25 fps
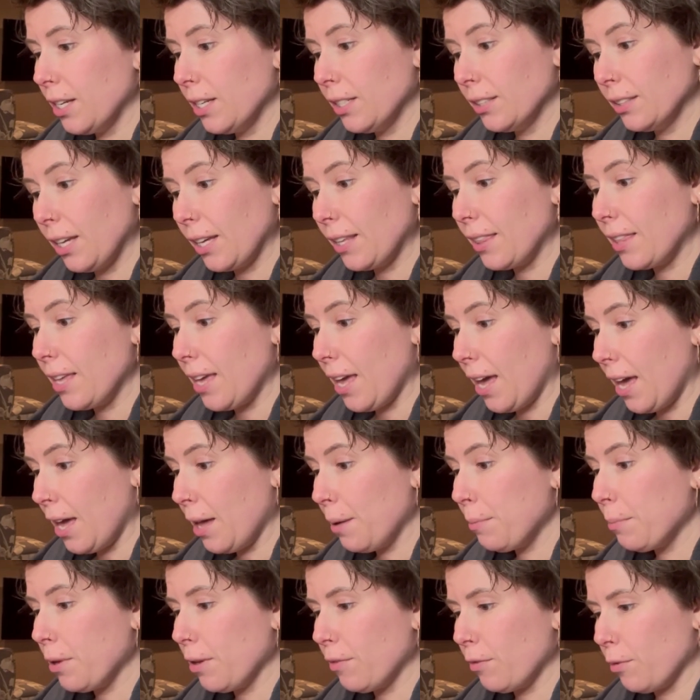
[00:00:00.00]
like the
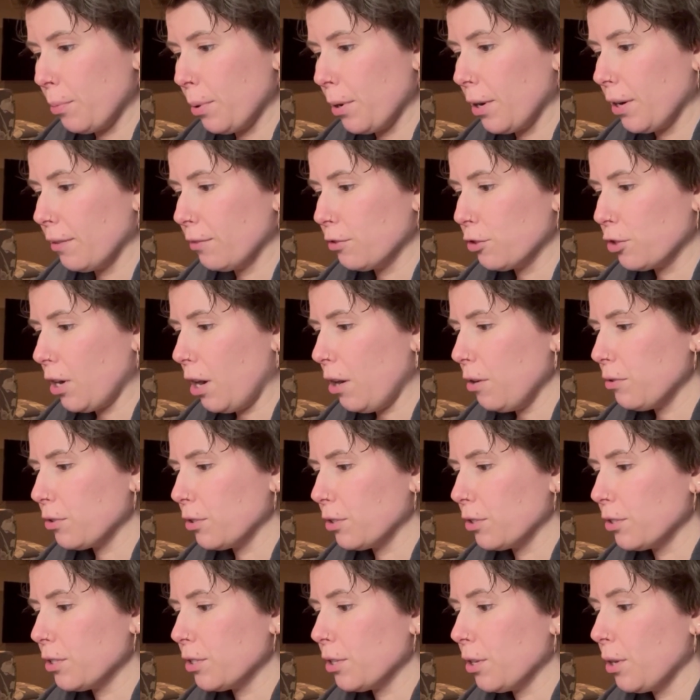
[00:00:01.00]
hem of a pair of
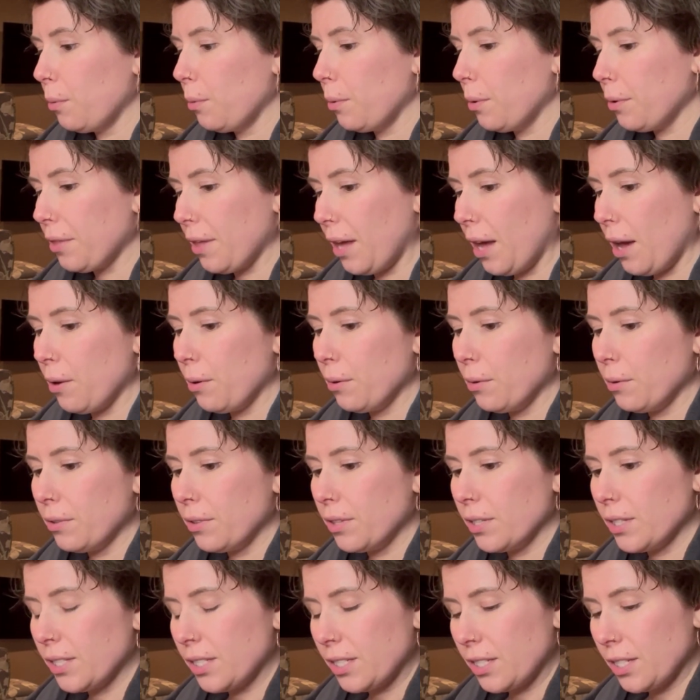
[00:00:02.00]
trousers, without
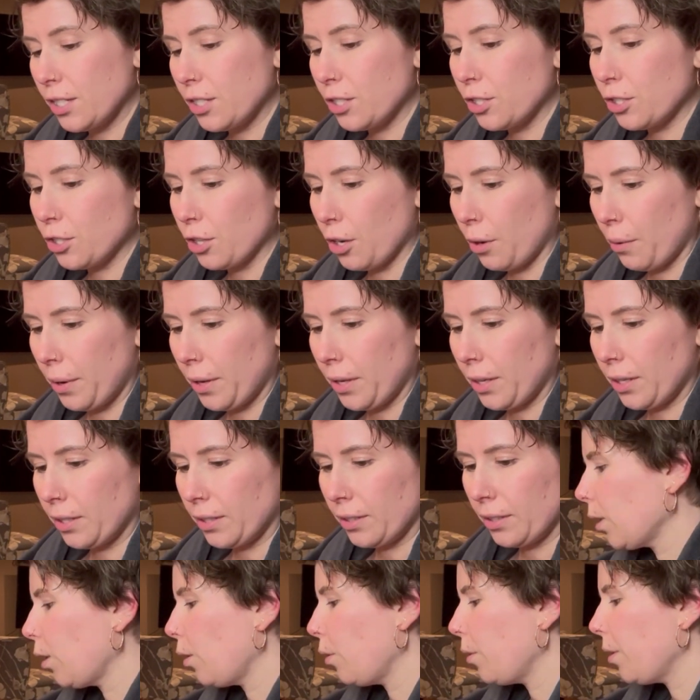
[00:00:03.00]
the stitch showing.
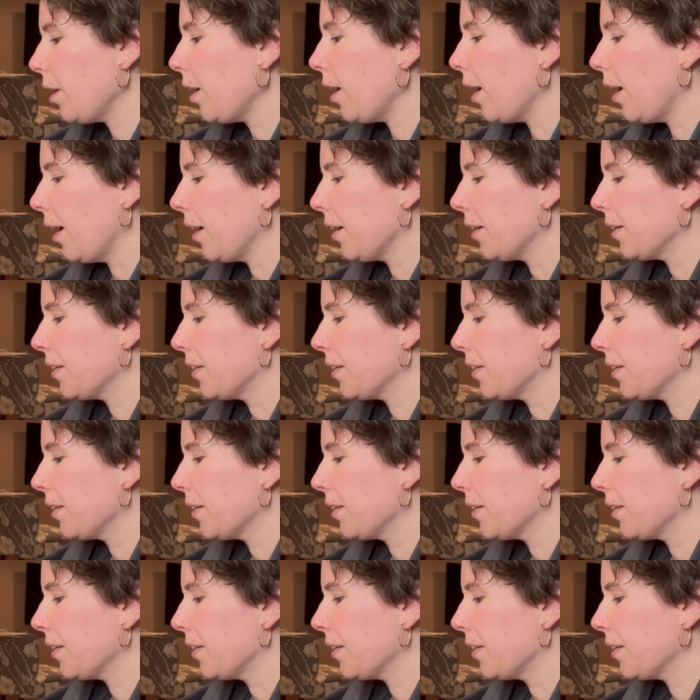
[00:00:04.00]
Oh yeah.